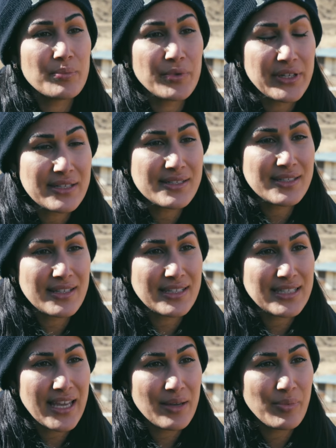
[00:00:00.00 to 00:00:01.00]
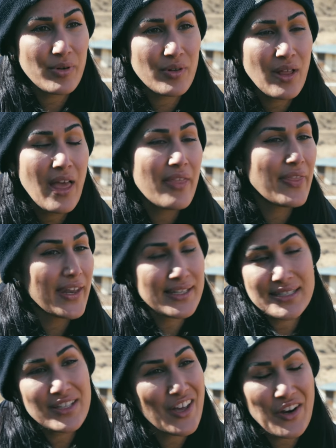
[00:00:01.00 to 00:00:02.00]
brings to the table, that
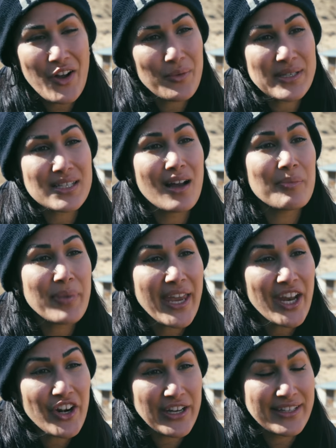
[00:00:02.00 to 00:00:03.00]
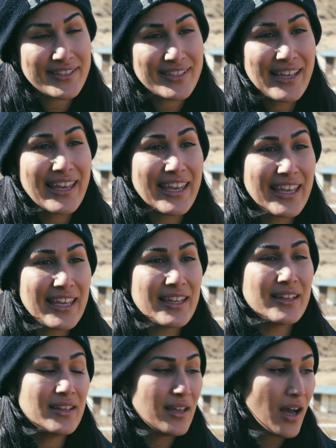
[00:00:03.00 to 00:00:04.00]
it's not always apparent
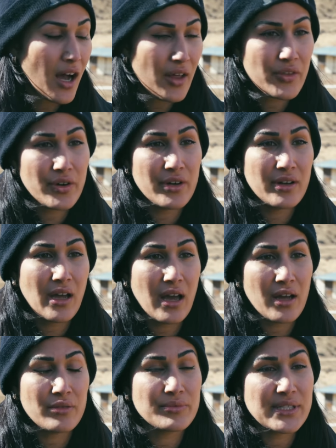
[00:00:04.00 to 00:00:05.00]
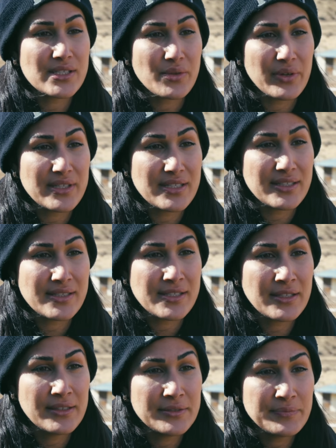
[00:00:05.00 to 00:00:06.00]
in other resources.